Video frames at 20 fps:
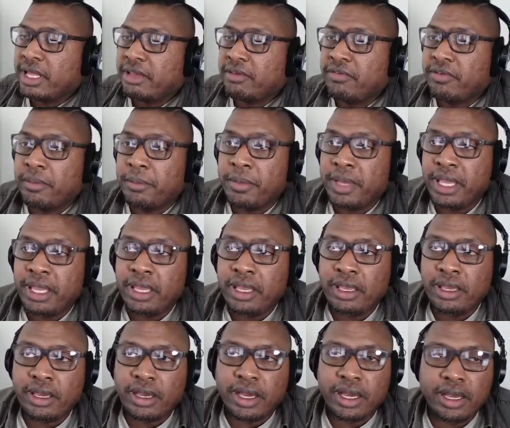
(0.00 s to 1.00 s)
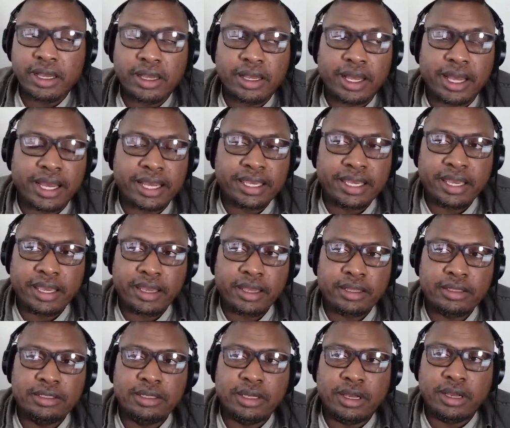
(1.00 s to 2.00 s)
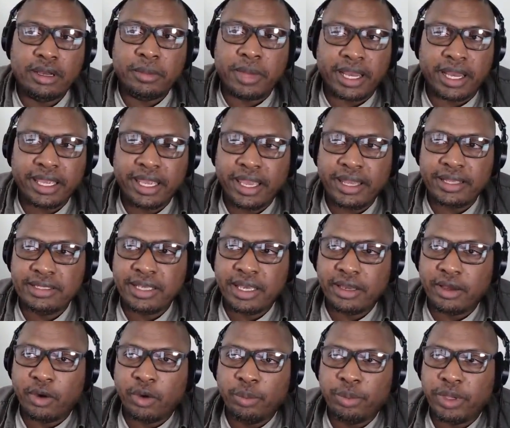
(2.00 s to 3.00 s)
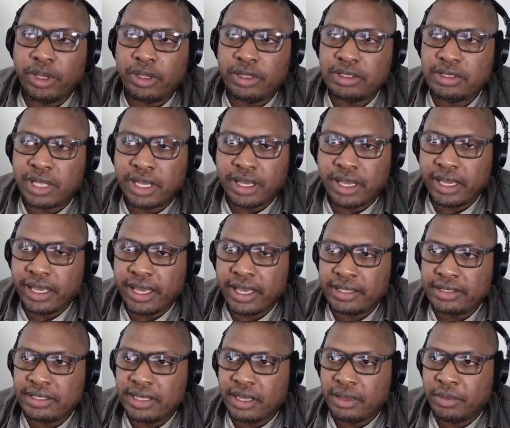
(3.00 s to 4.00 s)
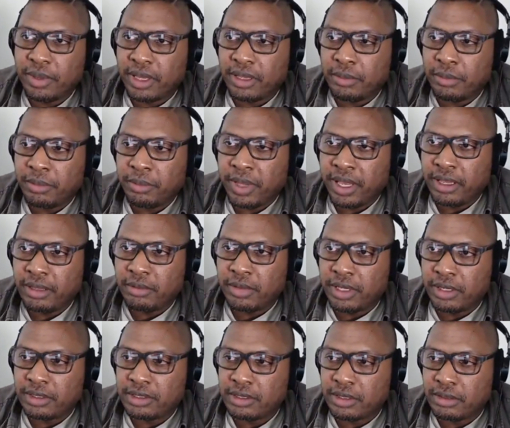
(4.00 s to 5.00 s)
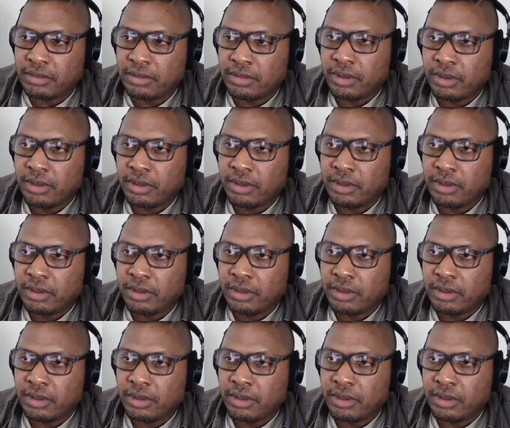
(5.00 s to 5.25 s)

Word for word: for me, I, I can't, um, I can't take opiates. Like I can't take pain medicine. Oh,